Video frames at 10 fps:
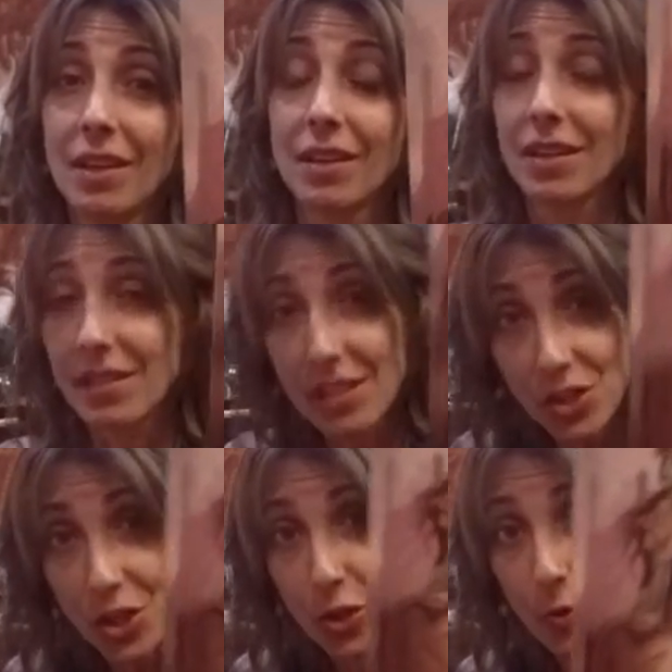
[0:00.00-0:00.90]
This is
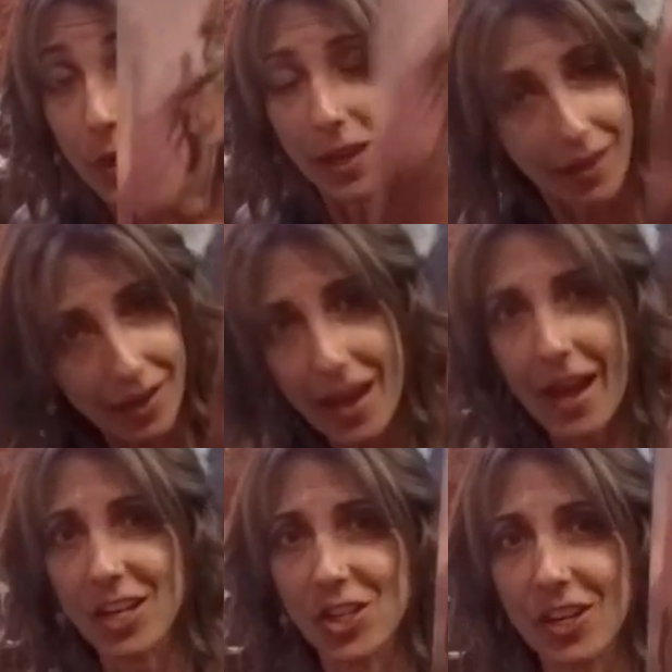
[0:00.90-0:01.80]
you in
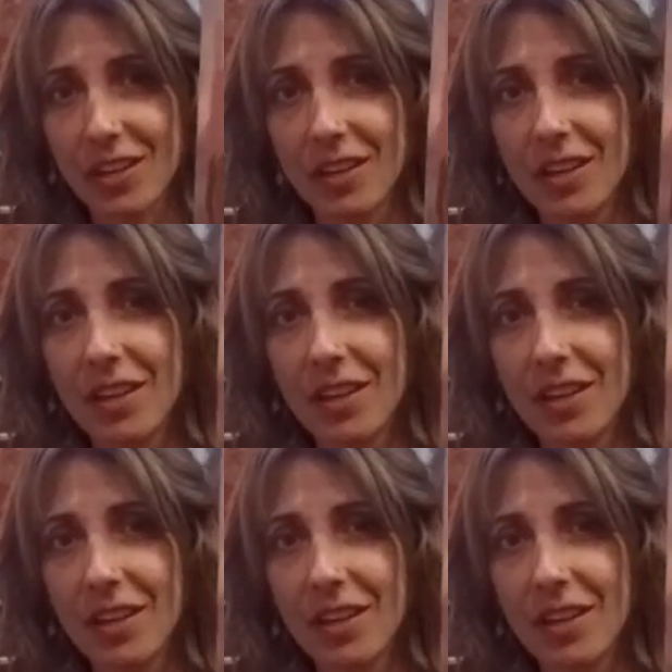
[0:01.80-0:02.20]
action,